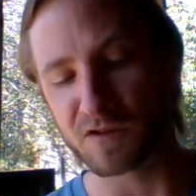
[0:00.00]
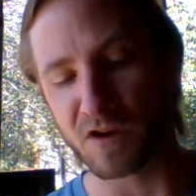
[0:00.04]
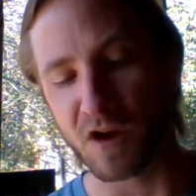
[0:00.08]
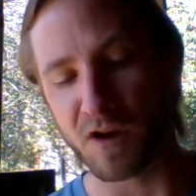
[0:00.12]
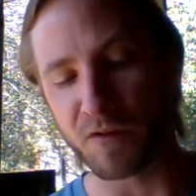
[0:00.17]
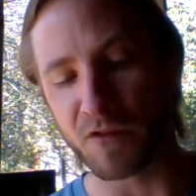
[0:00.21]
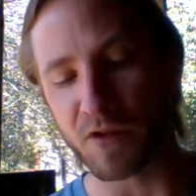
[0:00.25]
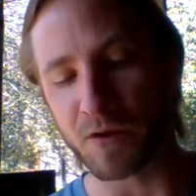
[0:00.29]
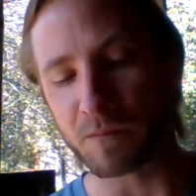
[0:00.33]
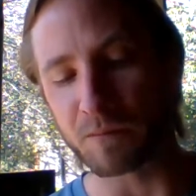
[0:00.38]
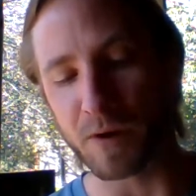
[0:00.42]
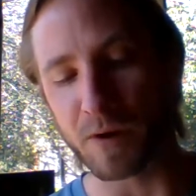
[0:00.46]

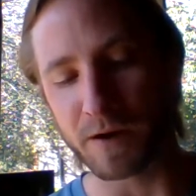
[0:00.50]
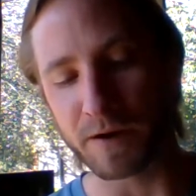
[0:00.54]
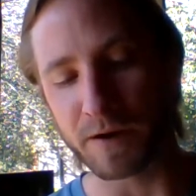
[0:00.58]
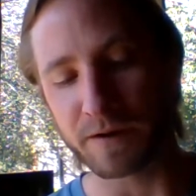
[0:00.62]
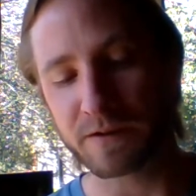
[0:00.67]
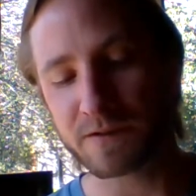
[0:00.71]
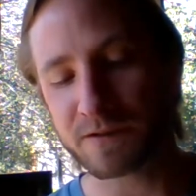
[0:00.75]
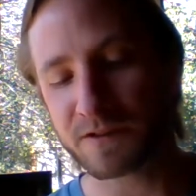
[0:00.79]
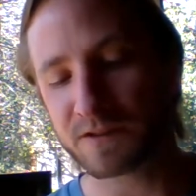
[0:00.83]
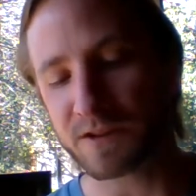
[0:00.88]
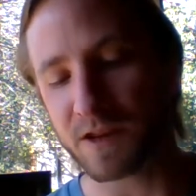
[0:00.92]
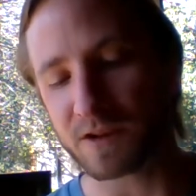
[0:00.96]
on them
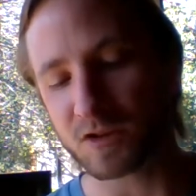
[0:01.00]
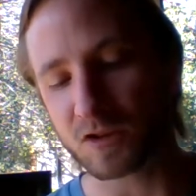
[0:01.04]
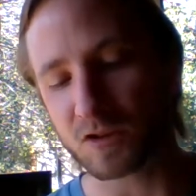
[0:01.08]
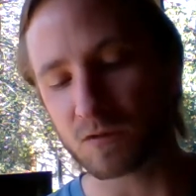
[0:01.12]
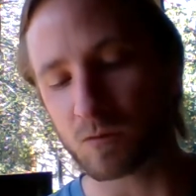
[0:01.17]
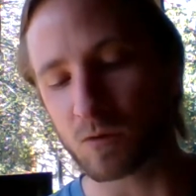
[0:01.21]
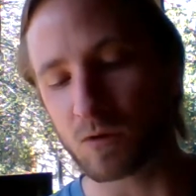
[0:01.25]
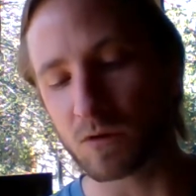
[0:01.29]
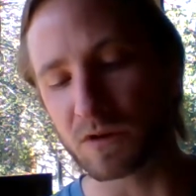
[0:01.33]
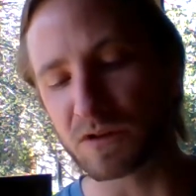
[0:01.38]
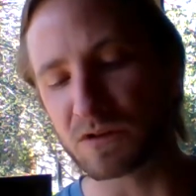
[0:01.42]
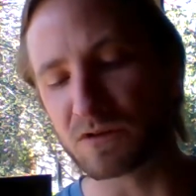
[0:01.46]
by
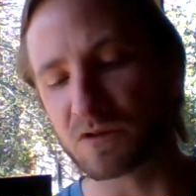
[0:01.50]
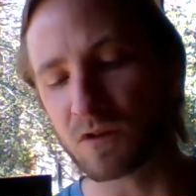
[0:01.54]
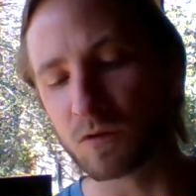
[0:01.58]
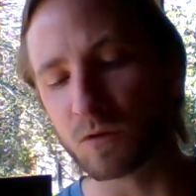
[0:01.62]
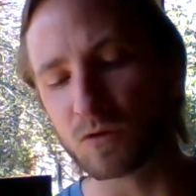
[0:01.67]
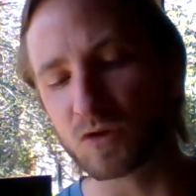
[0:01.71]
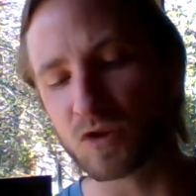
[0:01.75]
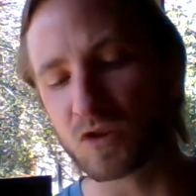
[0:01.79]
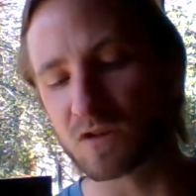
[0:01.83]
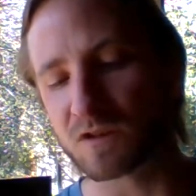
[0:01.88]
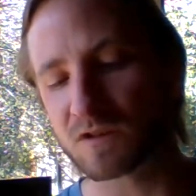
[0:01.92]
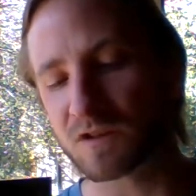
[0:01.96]
sensual
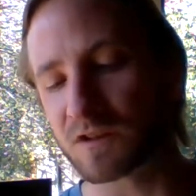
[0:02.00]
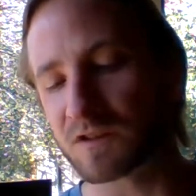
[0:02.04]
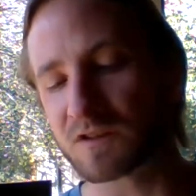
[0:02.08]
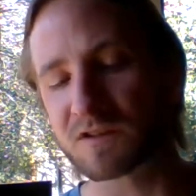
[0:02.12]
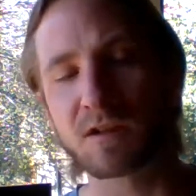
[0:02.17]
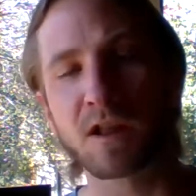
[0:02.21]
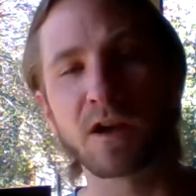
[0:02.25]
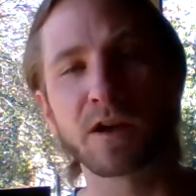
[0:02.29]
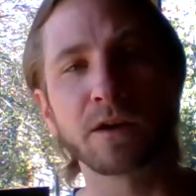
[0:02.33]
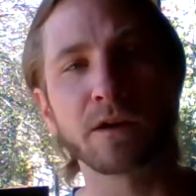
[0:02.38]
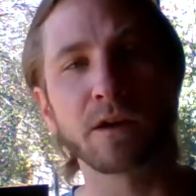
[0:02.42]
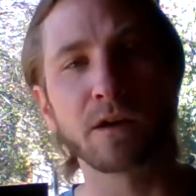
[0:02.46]
indulgences
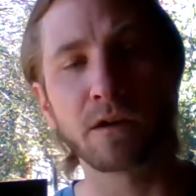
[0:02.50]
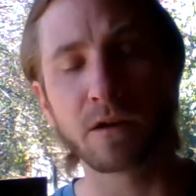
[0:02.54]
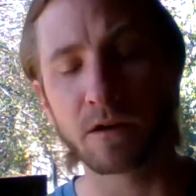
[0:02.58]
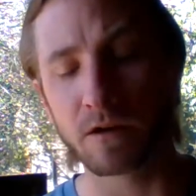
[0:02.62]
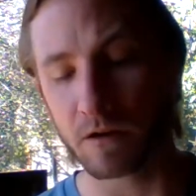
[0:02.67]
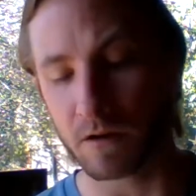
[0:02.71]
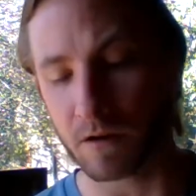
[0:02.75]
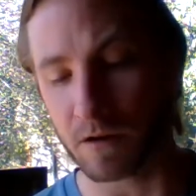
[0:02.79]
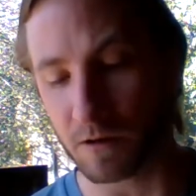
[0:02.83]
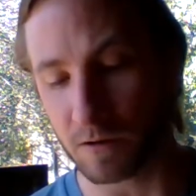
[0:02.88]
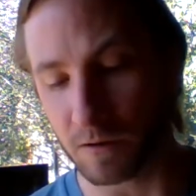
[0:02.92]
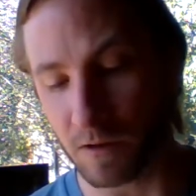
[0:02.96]
like
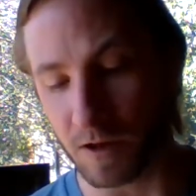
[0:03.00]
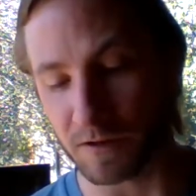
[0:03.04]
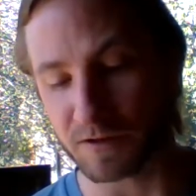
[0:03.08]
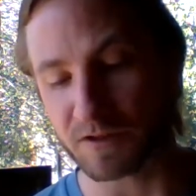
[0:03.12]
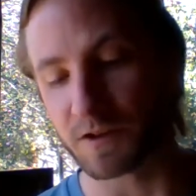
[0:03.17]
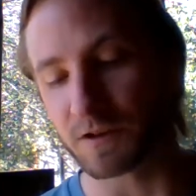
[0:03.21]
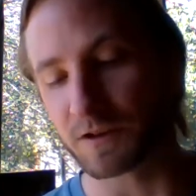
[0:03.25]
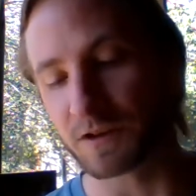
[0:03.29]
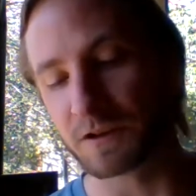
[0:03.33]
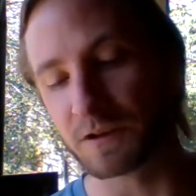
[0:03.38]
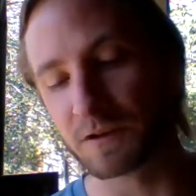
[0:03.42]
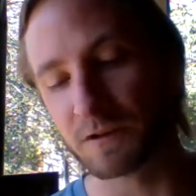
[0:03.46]

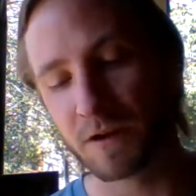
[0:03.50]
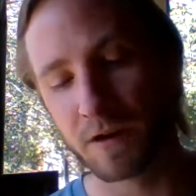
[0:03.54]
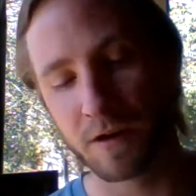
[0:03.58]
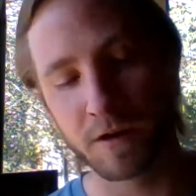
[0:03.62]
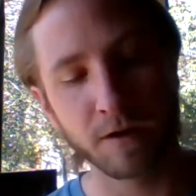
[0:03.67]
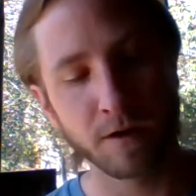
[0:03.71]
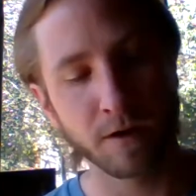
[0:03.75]
gluttony,